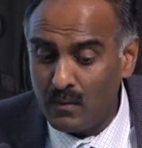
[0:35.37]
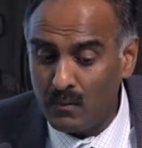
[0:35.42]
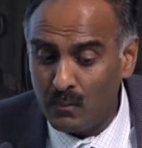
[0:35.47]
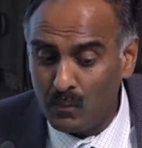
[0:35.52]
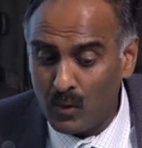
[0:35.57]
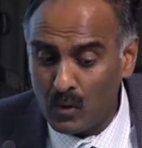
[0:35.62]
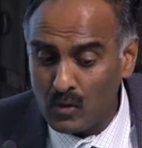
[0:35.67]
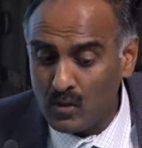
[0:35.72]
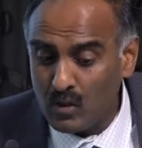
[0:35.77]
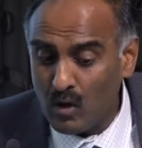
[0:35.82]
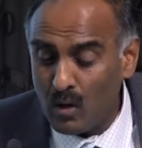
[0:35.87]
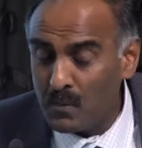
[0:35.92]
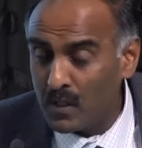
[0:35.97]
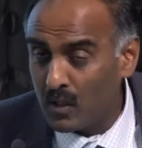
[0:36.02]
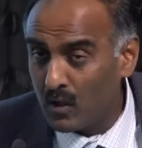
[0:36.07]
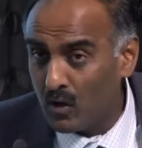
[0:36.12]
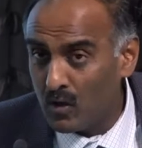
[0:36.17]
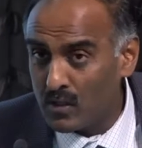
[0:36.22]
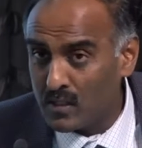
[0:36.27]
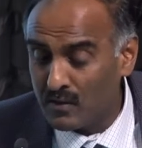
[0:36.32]
most common
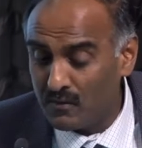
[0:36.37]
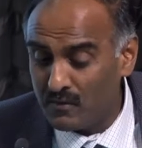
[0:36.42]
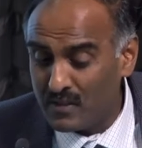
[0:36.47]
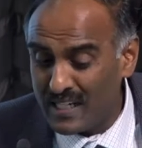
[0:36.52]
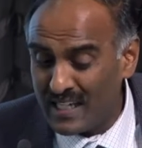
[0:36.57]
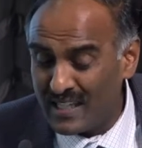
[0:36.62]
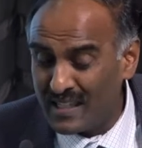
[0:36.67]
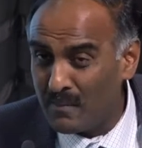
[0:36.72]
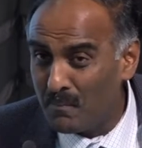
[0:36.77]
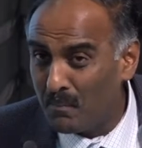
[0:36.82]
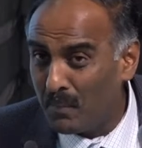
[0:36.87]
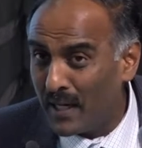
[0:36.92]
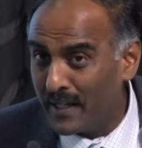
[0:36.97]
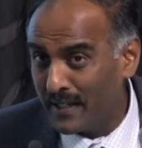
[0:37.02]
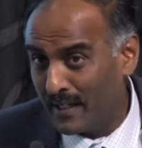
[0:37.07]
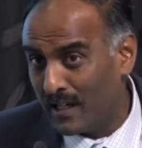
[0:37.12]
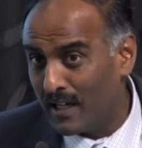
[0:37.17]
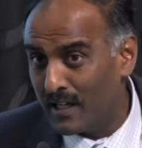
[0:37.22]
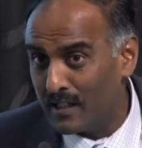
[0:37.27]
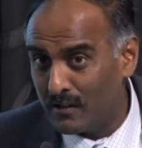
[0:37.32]
cause of death by
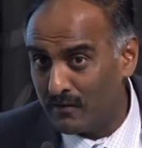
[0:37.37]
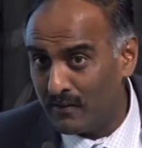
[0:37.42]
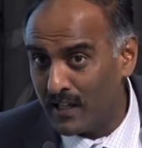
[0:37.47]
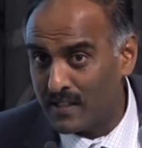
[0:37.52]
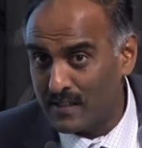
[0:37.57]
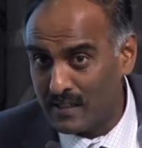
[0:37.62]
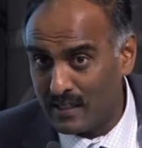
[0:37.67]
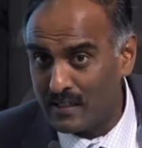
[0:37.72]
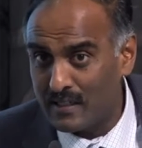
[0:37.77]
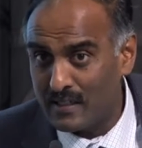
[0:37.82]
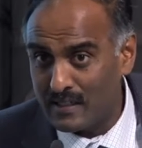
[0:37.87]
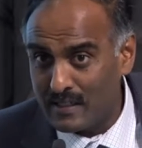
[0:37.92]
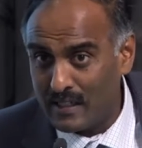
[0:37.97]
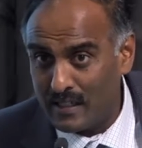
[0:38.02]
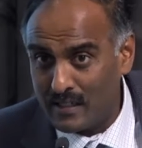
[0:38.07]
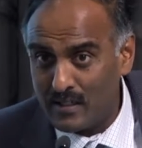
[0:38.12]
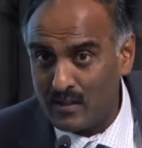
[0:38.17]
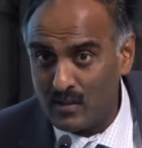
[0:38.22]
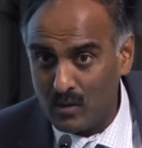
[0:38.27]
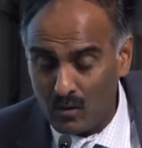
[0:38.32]
cardiovascular
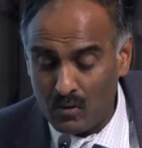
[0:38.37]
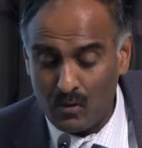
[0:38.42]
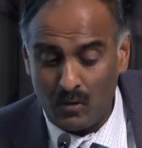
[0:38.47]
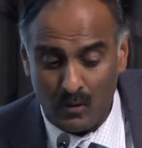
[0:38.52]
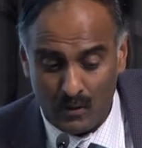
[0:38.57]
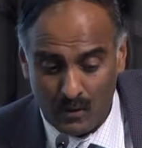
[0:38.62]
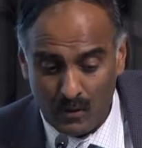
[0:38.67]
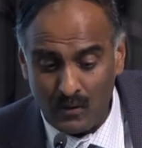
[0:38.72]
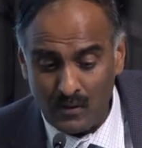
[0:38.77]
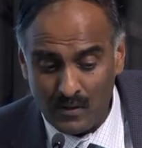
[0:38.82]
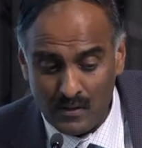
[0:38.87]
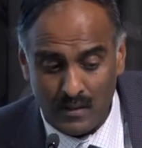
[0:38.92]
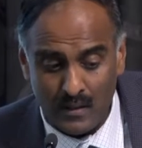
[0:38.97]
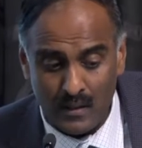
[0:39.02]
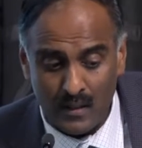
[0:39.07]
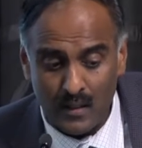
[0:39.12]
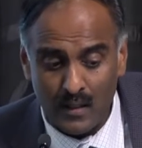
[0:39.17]
disease, not all cause,